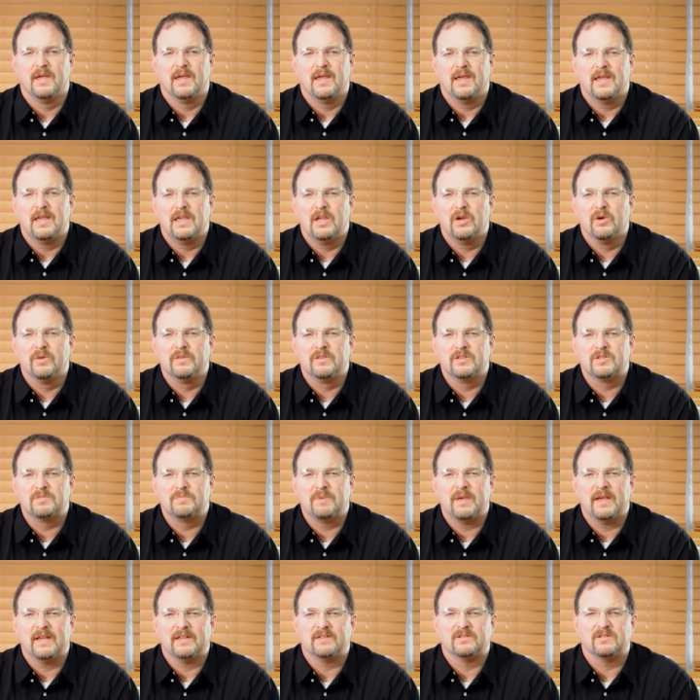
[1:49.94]
Here in this
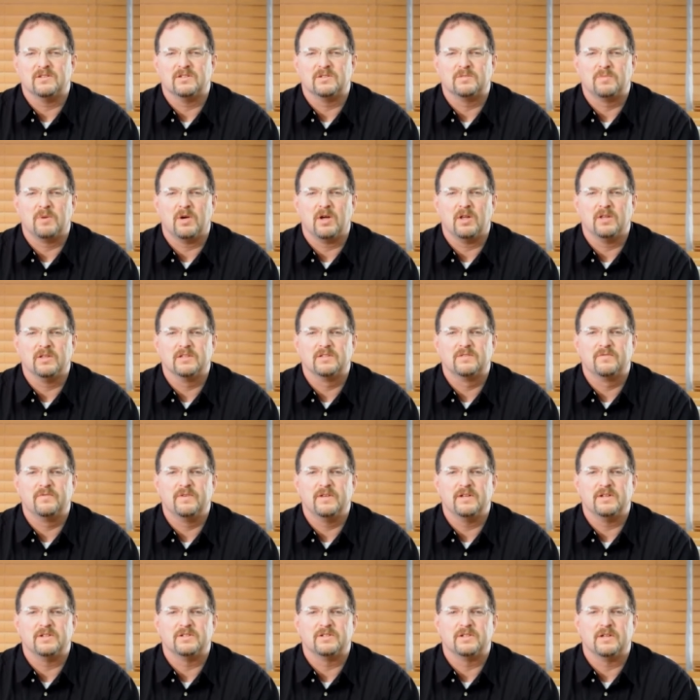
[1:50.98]
passage, Paul is
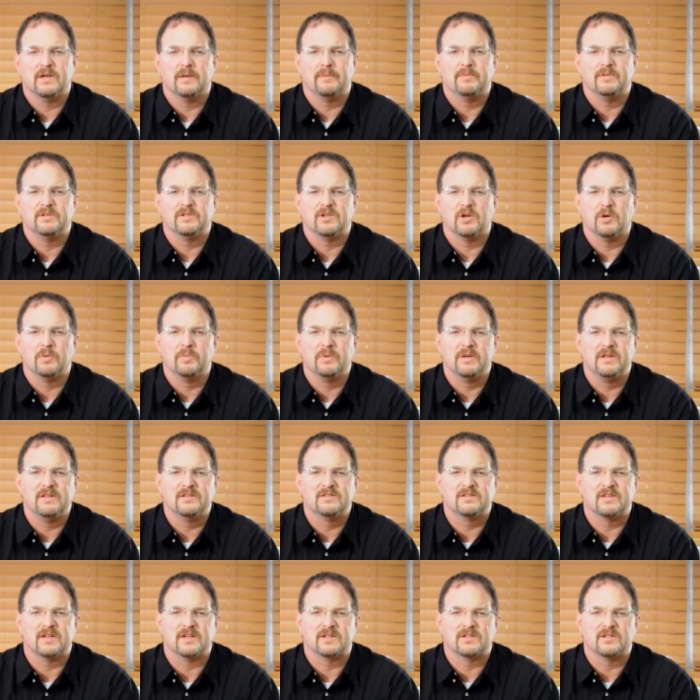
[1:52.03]
finishing up his opening
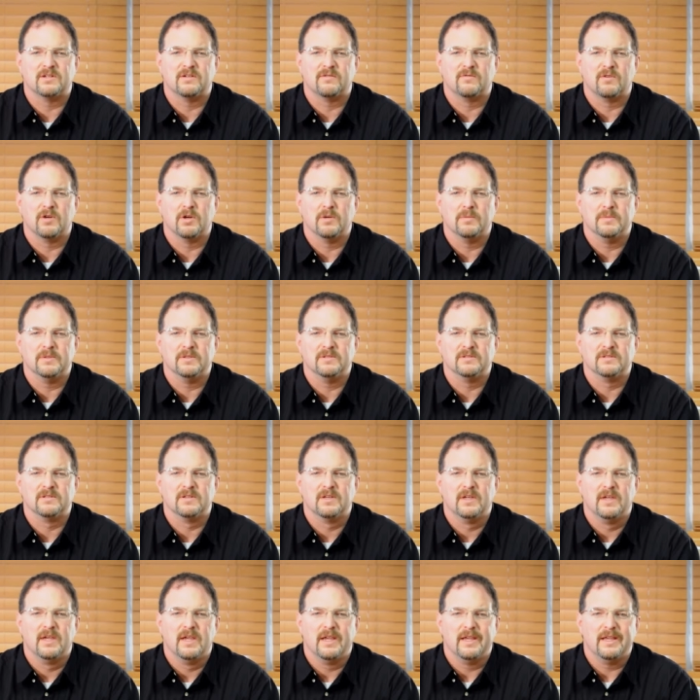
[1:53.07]
section of Romans.
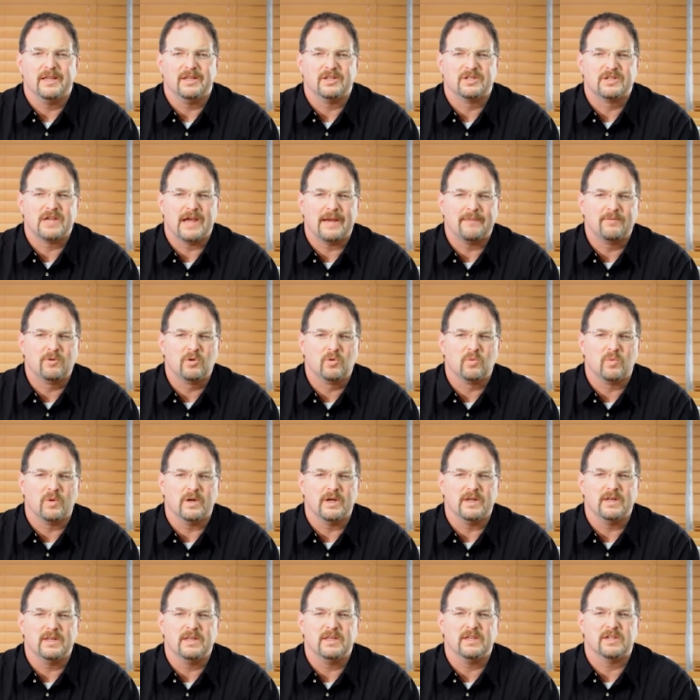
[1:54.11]
In chapter
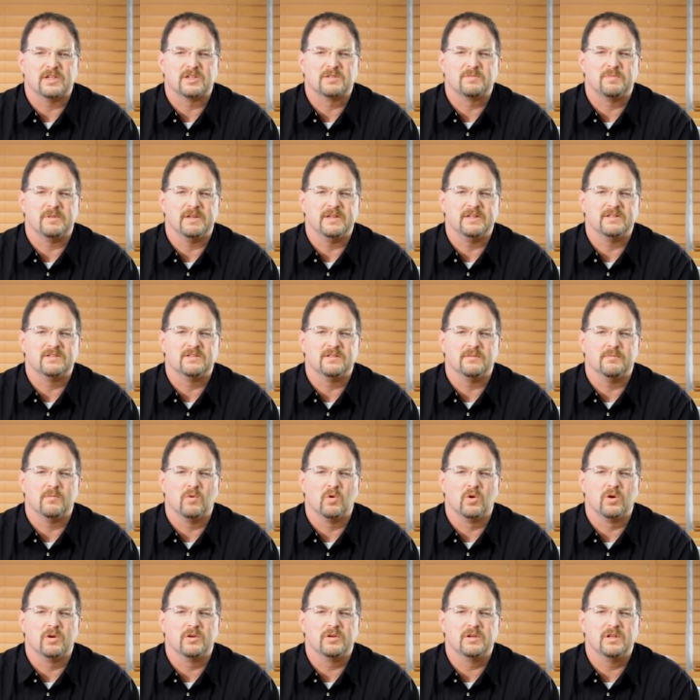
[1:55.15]
1, he explains the
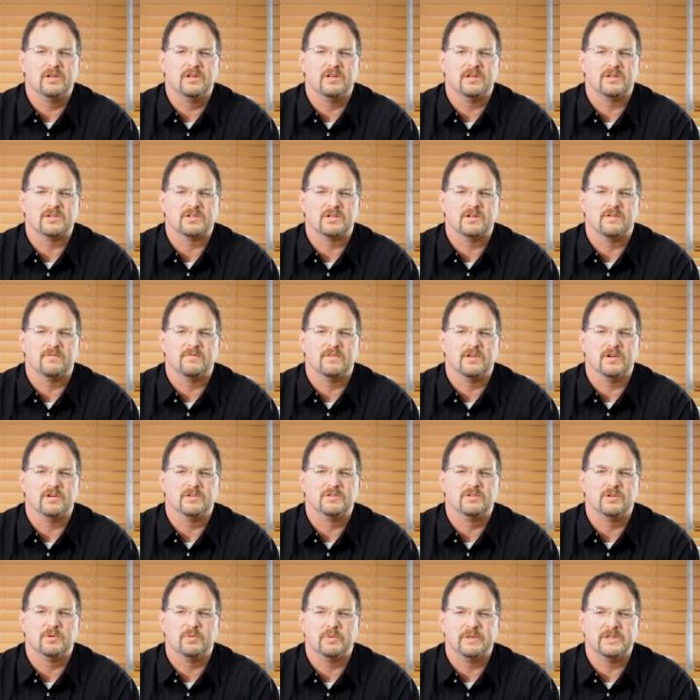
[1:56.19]
moral condition of
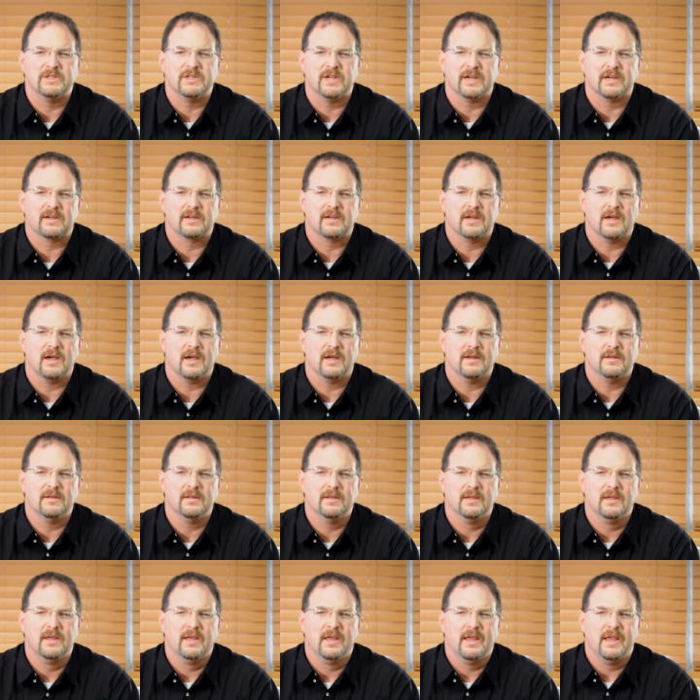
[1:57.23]
those who reject God.
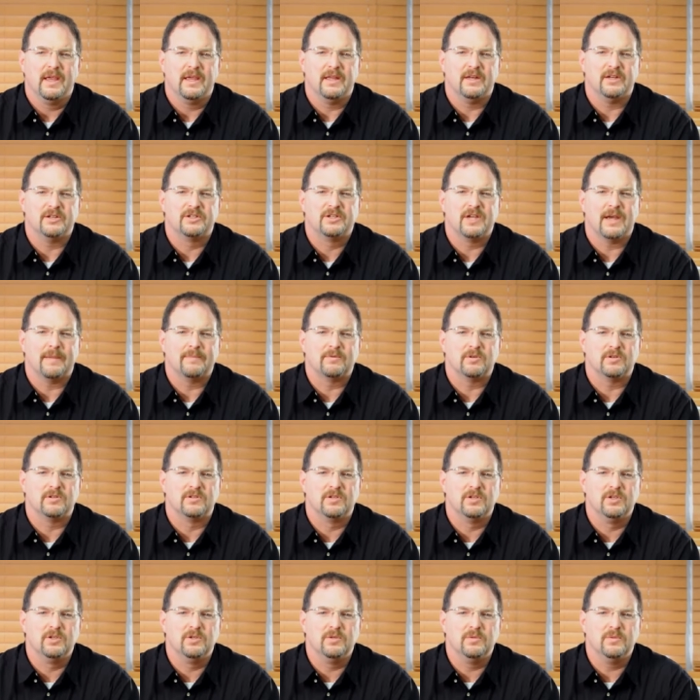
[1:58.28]
And in chapter
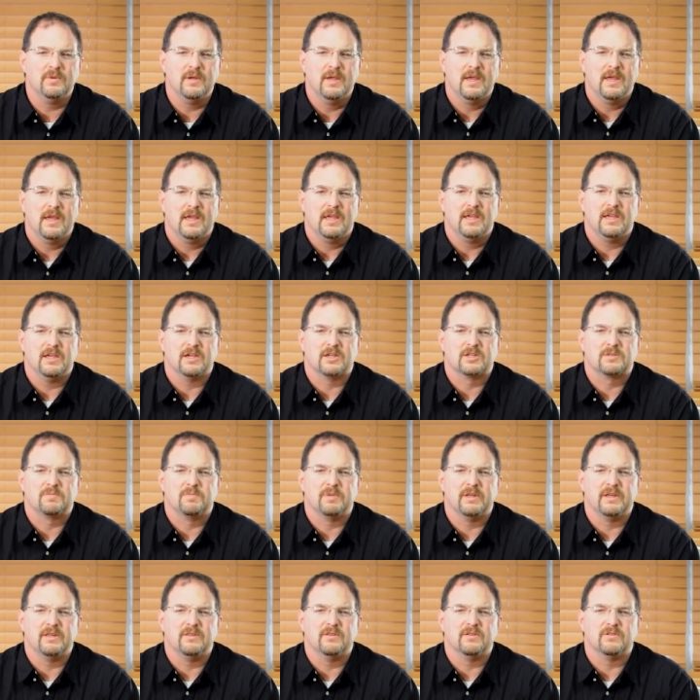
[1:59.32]
2, he
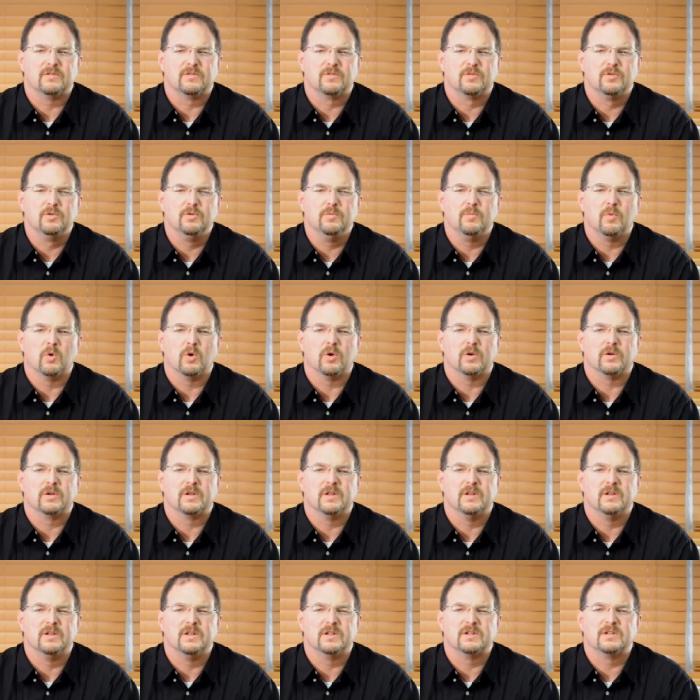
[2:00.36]
explained the true moral
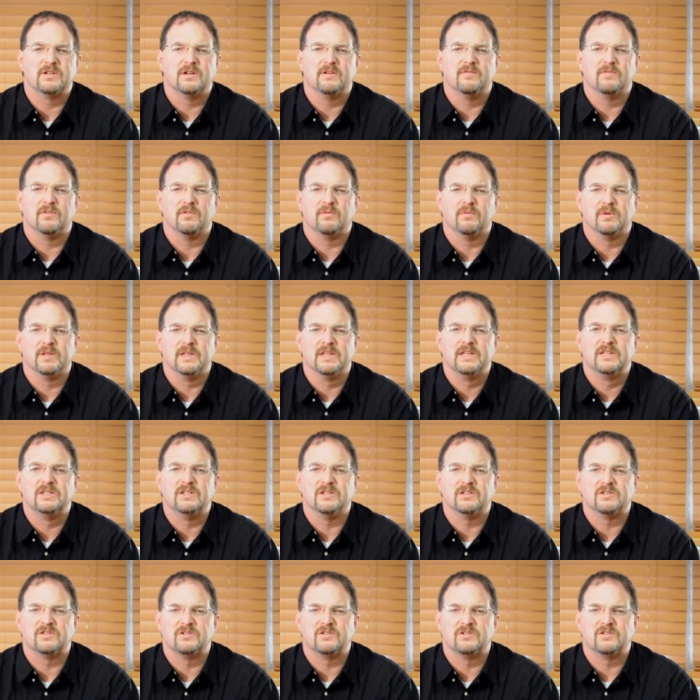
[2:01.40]
condition of the religious